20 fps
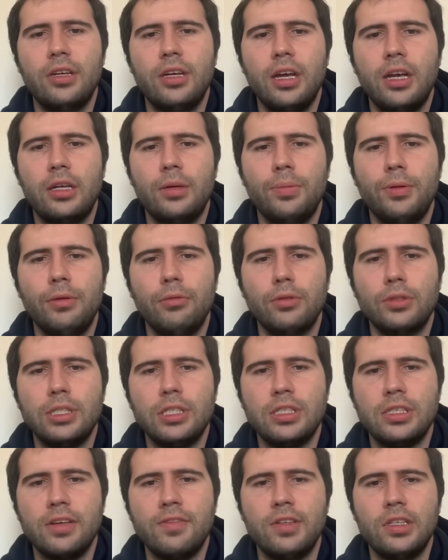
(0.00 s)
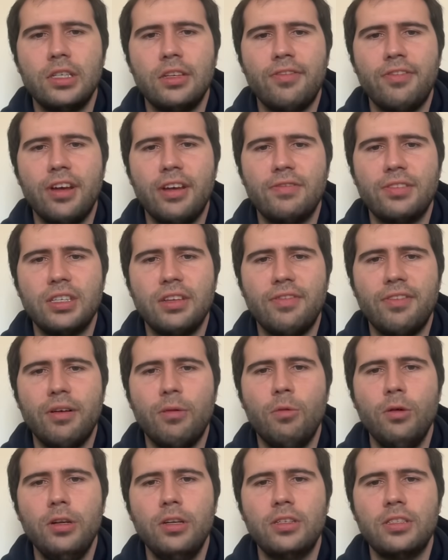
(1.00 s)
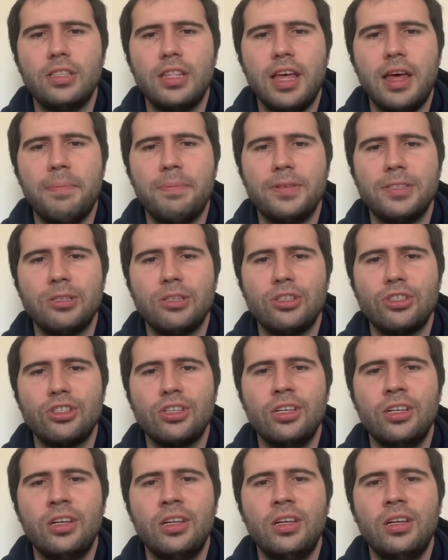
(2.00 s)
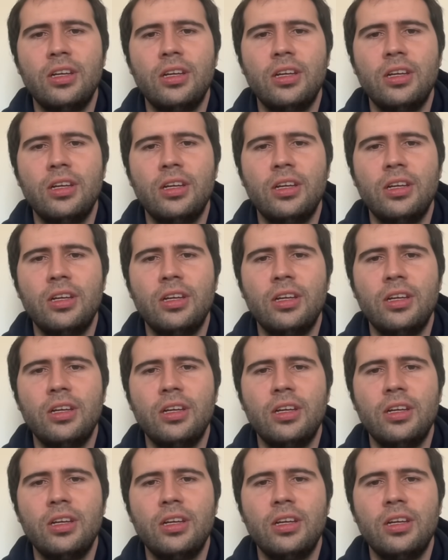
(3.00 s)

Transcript: I could play rook d7, d5, c5. What is that position?